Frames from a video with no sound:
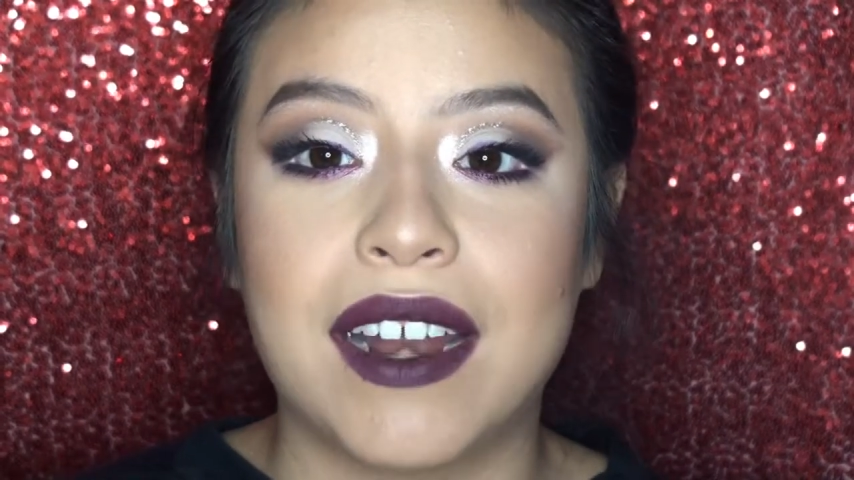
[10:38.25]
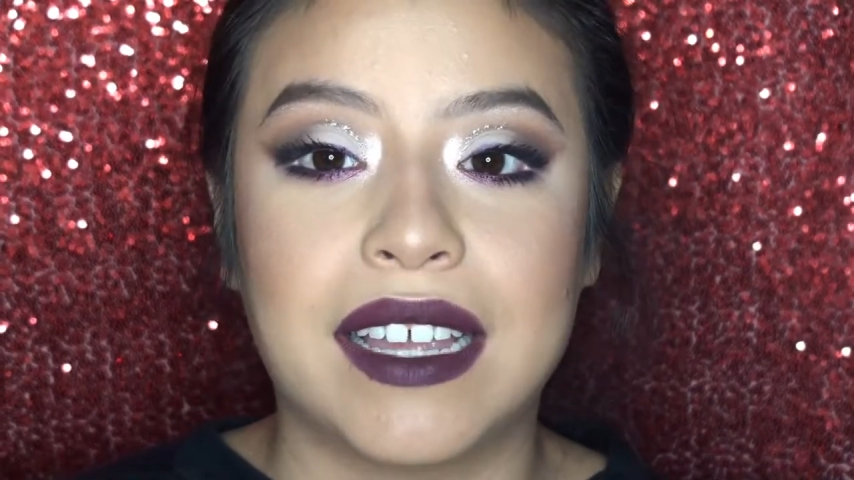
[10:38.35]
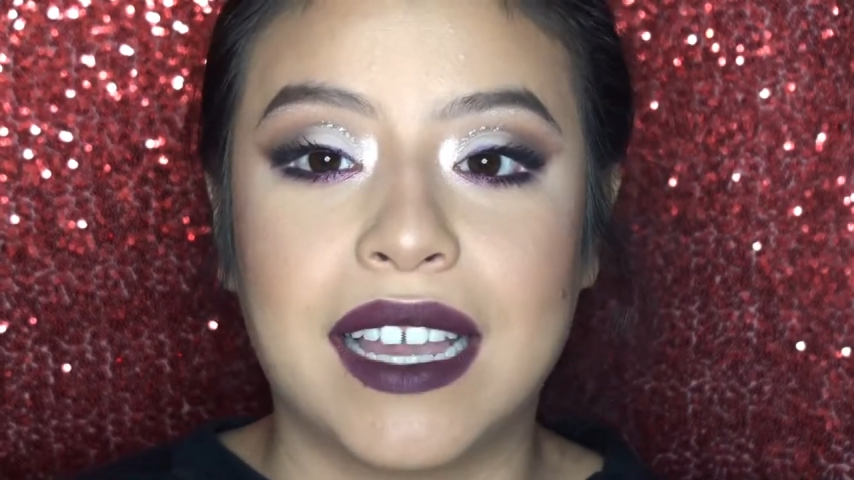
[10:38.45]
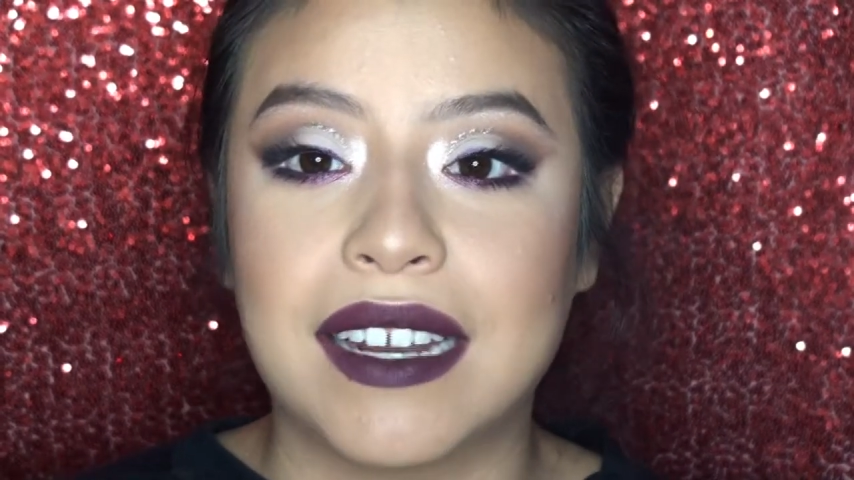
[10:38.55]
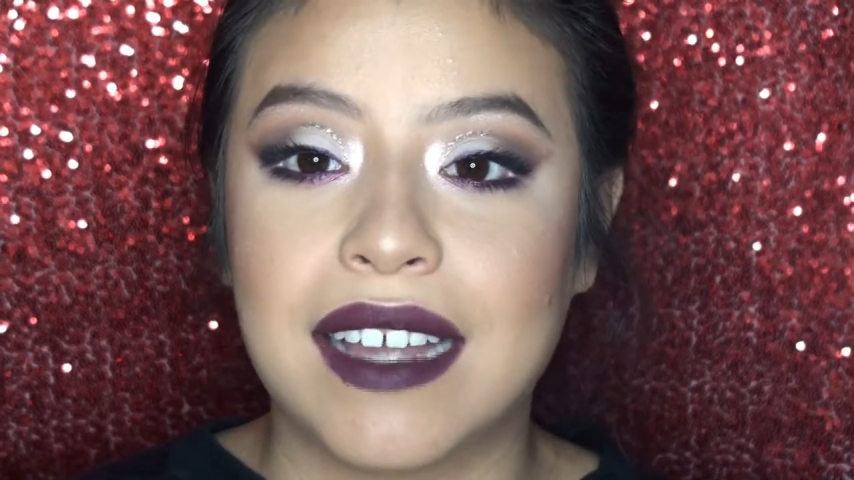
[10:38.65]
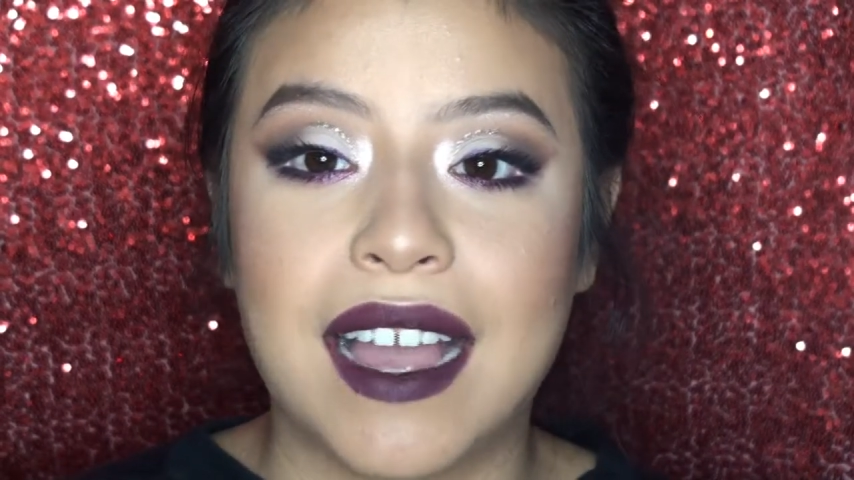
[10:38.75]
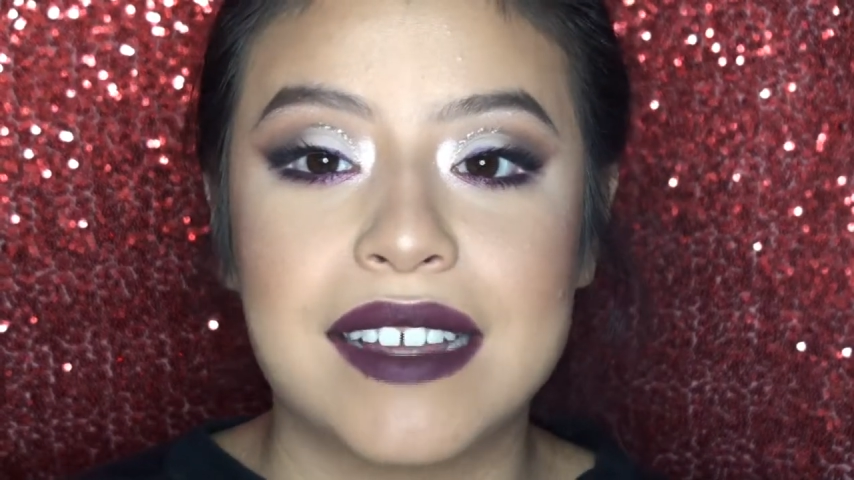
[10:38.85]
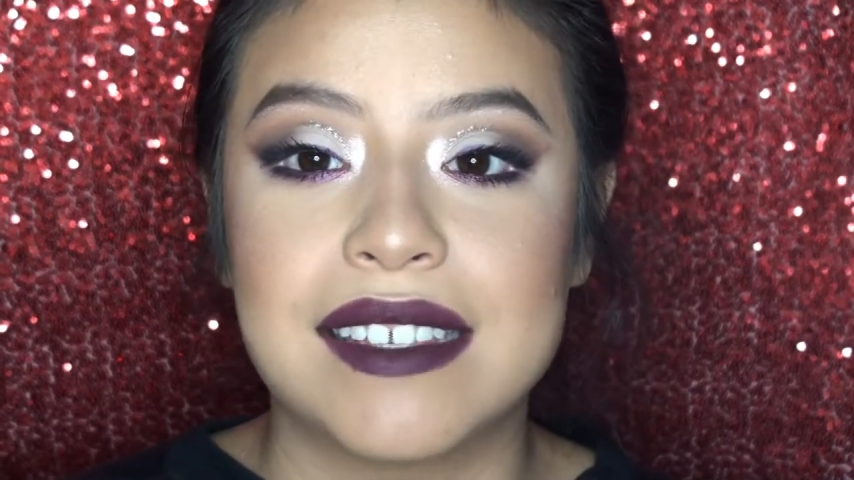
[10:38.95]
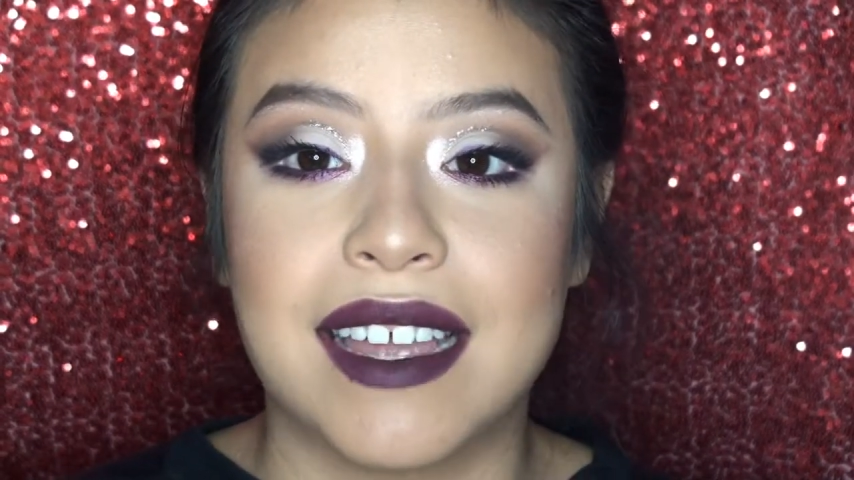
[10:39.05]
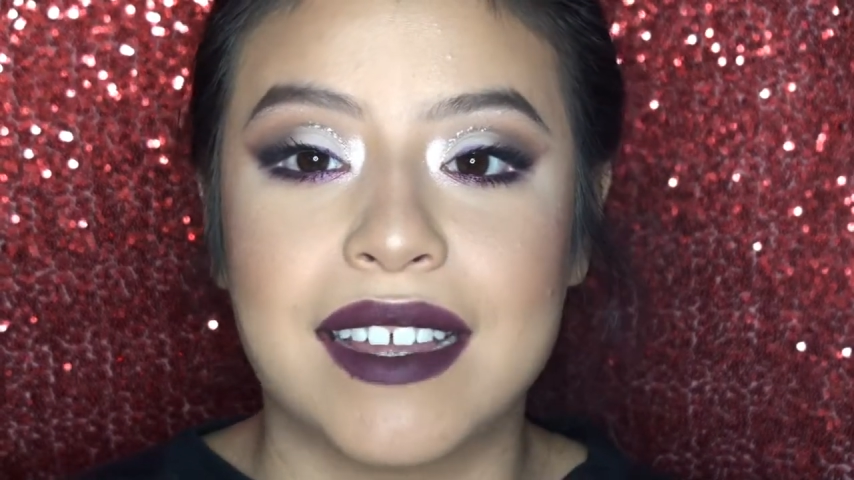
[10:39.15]
and again
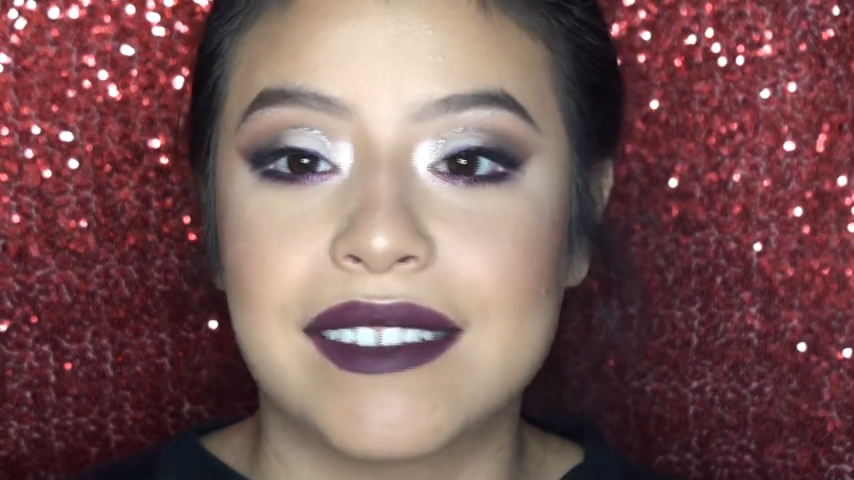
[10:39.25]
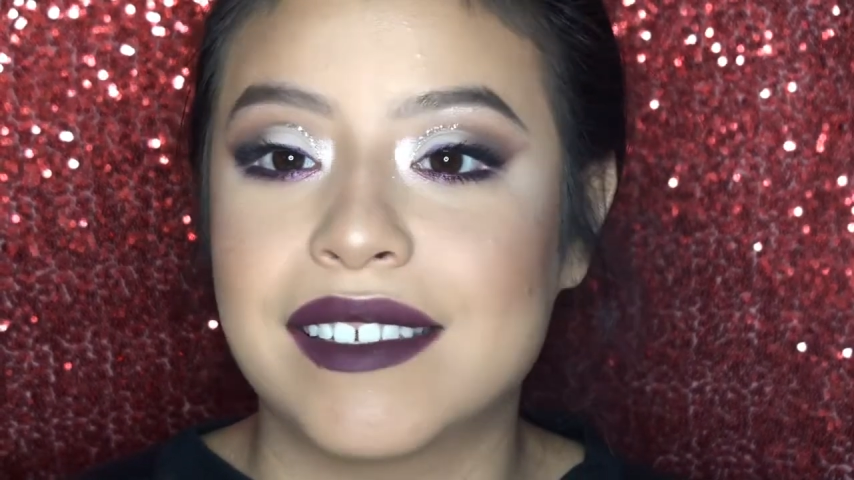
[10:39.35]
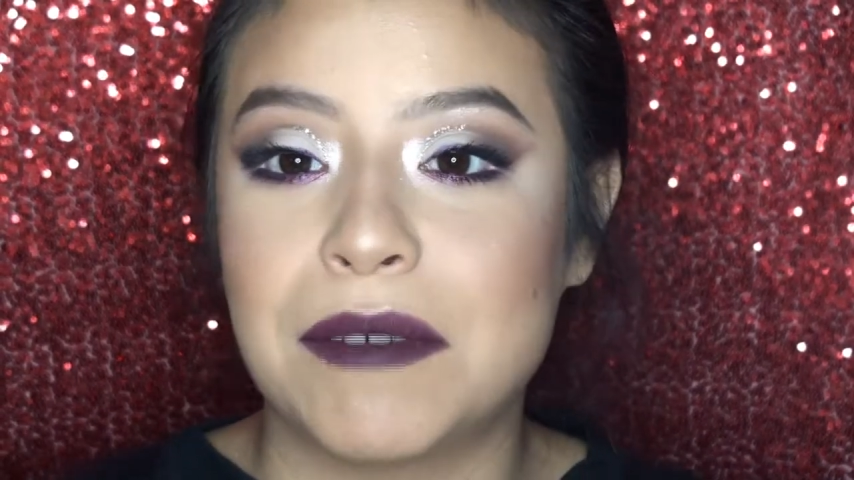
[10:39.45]
guys, like,